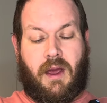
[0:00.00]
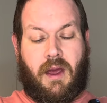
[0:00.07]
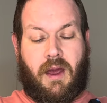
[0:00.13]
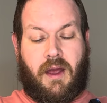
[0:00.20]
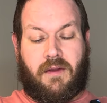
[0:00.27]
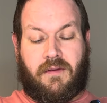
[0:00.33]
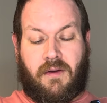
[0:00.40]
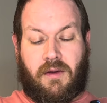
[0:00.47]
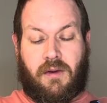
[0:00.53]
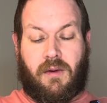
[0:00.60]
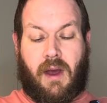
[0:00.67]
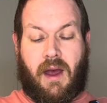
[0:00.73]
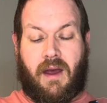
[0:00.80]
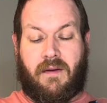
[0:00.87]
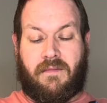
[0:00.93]
and so you
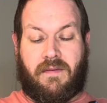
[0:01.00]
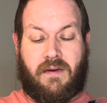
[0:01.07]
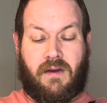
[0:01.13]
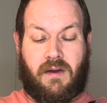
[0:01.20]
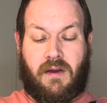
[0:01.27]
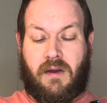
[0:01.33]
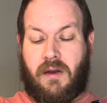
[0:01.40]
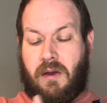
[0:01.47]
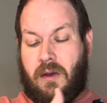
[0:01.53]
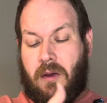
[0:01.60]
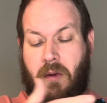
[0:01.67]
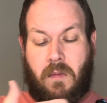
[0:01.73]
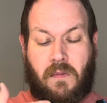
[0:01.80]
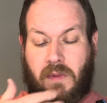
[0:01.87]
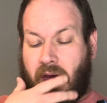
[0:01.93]
have
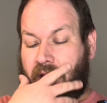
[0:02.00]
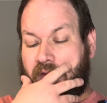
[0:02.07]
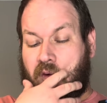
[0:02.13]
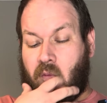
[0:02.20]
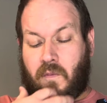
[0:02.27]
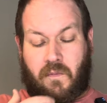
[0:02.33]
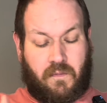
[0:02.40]
kind of a